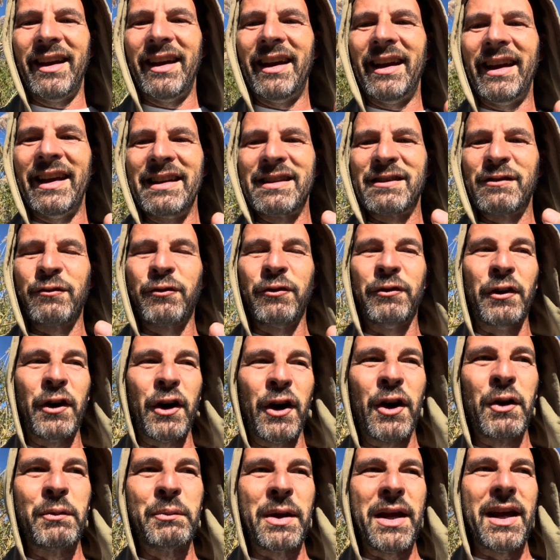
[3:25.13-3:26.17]
It's
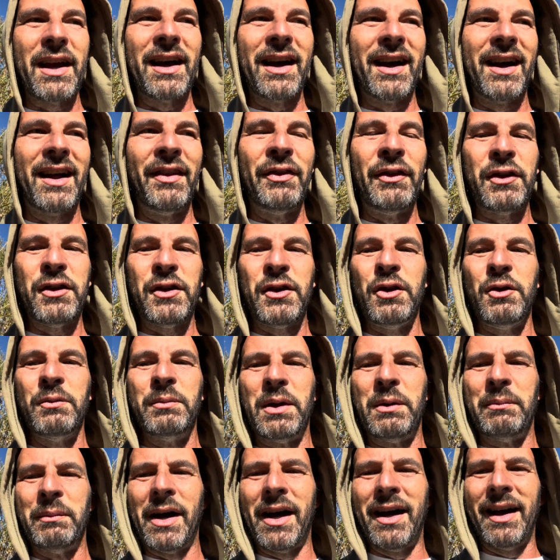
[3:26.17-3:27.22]
far beyond the
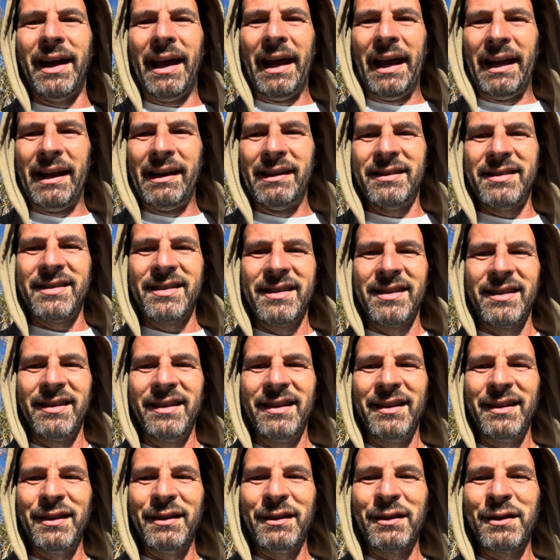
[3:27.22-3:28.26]
human mind.
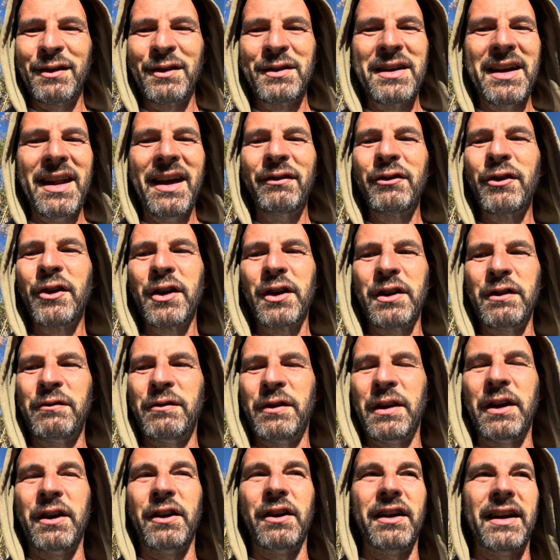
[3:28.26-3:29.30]
You're never going to
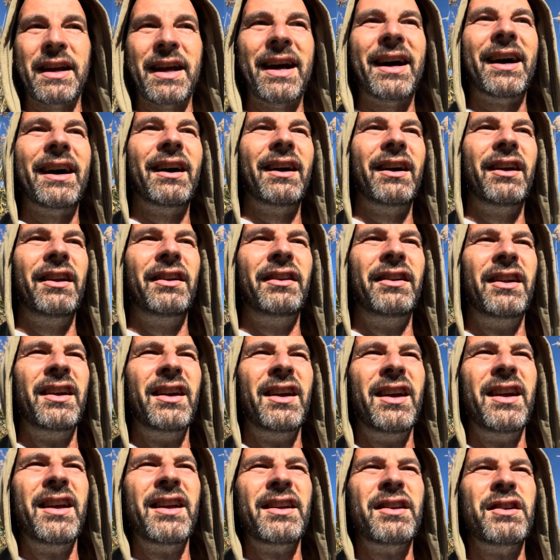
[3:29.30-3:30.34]
figure it out.
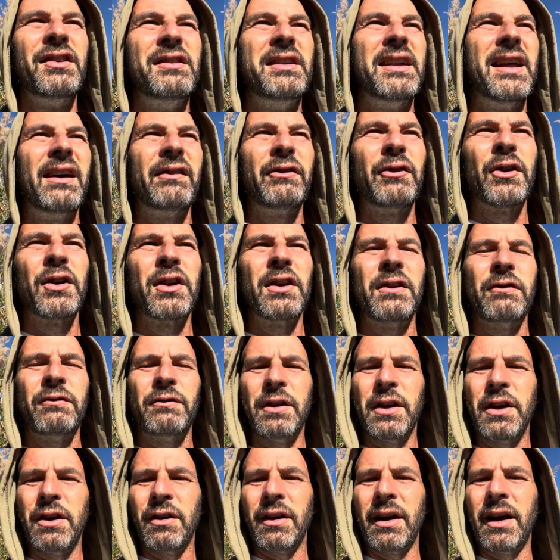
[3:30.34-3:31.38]
You're never going to
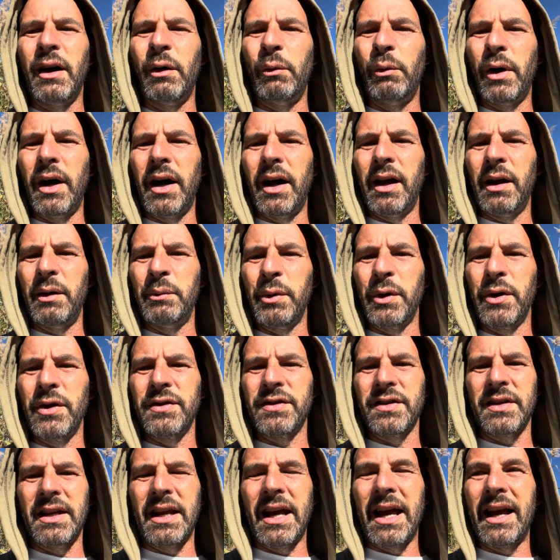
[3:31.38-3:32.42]
figure out why a
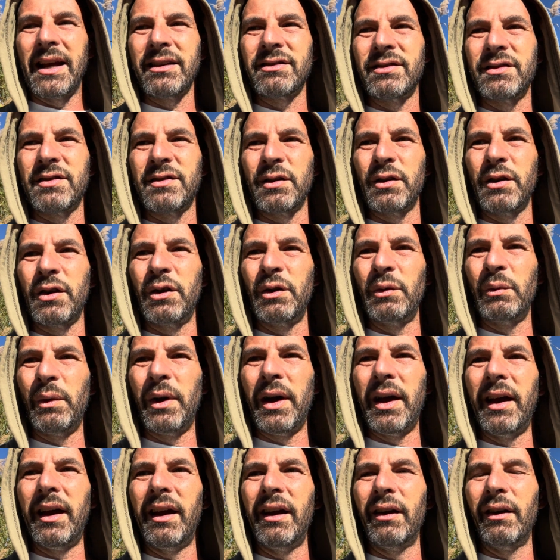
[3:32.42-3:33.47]
person acts a certain
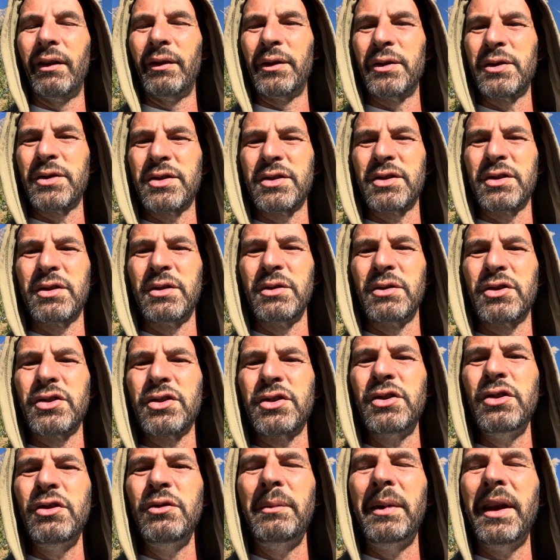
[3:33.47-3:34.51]
way, or there's
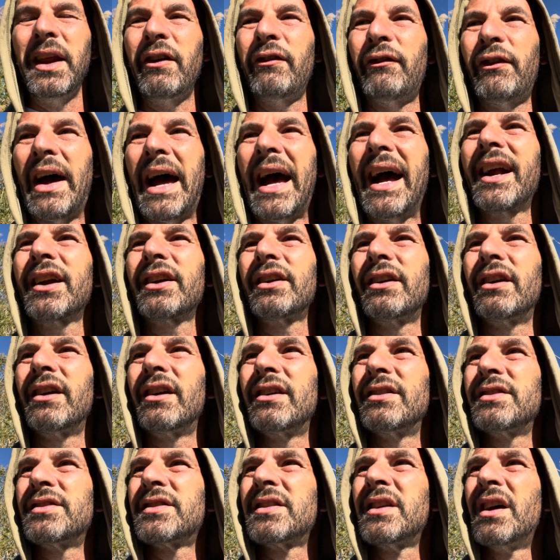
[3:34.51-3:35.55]
too many
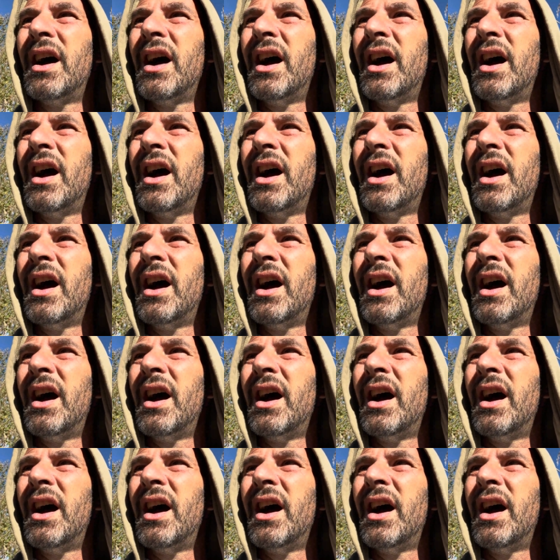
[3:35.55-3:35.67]
factors.